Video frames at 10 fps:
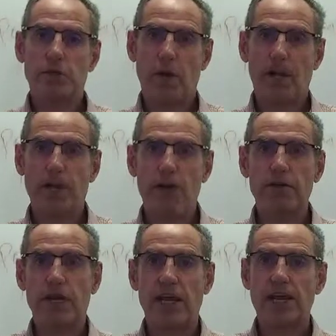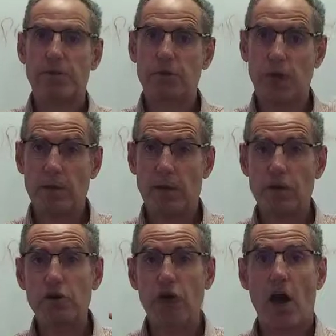in those years between when
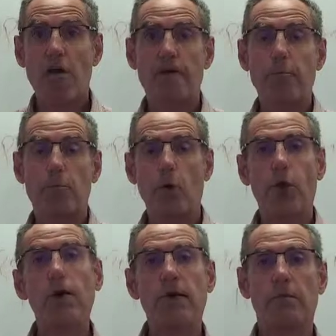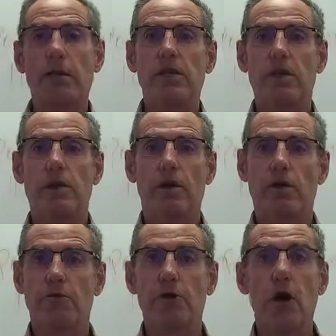you gave up work and when you
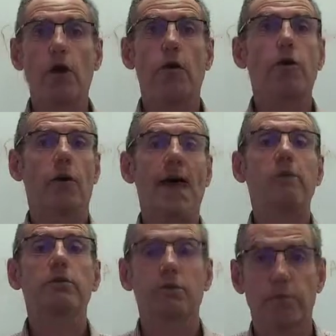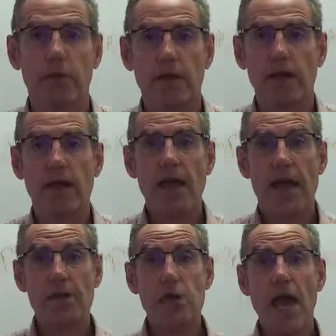were no longer able to work
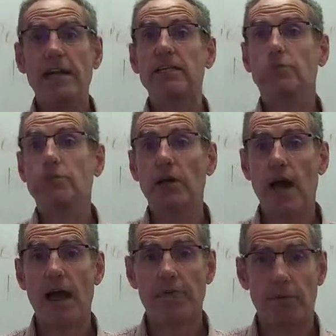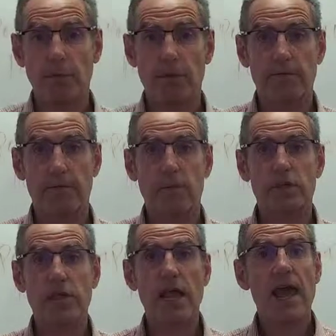and you had to retire from the
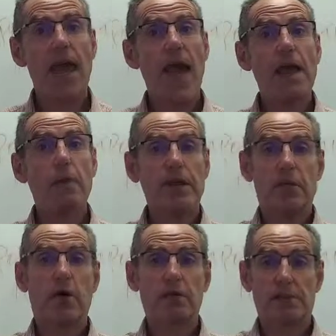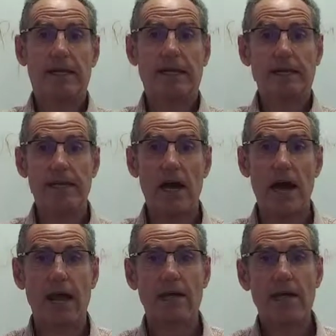workforce, and when you ultimately
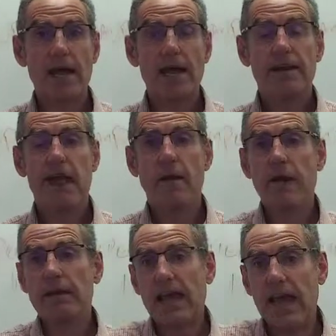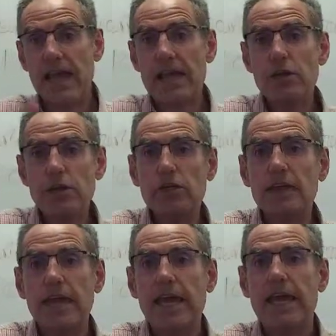died. Now, it used
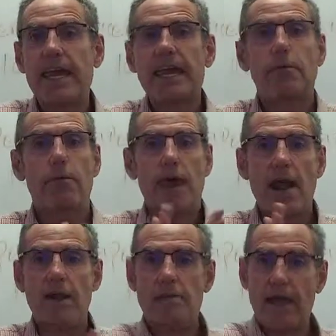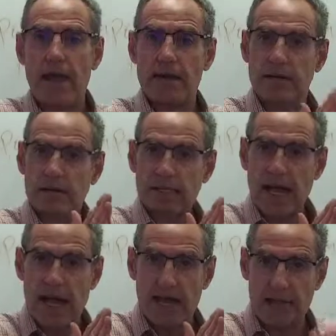to kick in around about
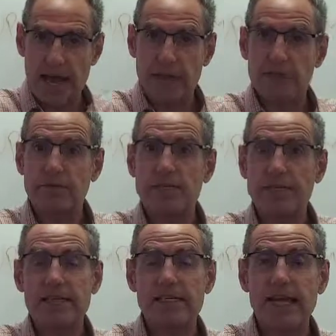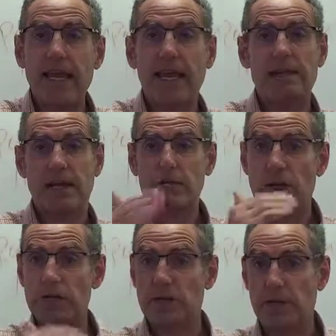the age of 60, and
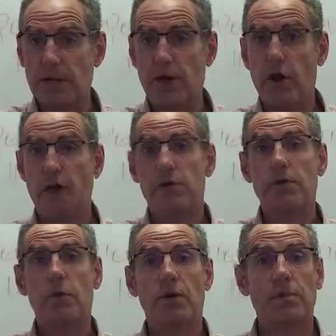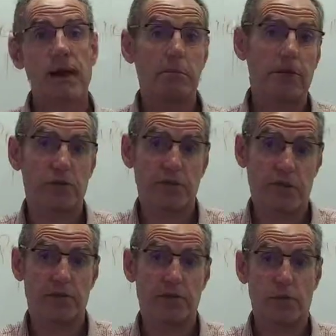sometimes a little bit earlier if you were in the public
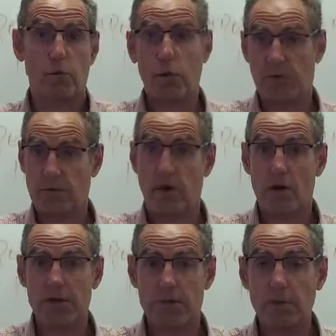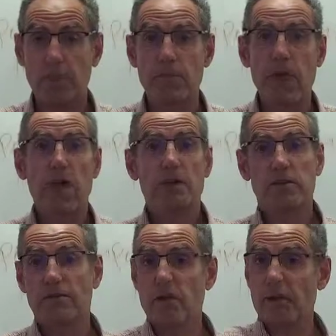service or work for a hospital.
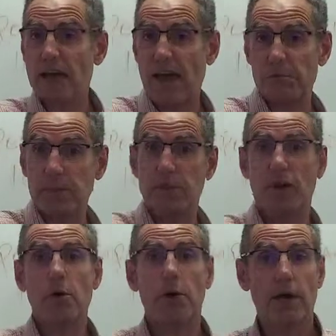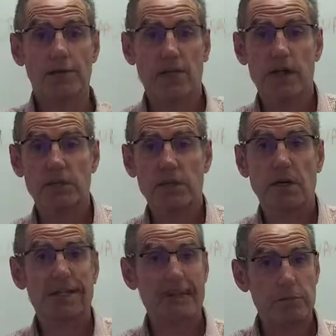So if you're in a government job or work for a hospital,
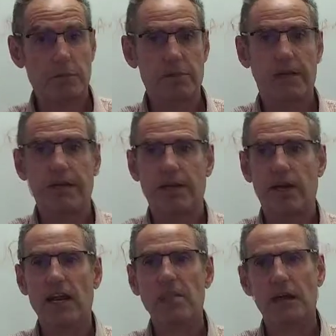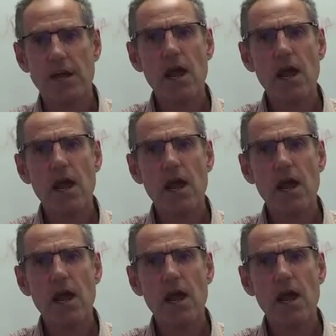it sometimes kicked in earlier, but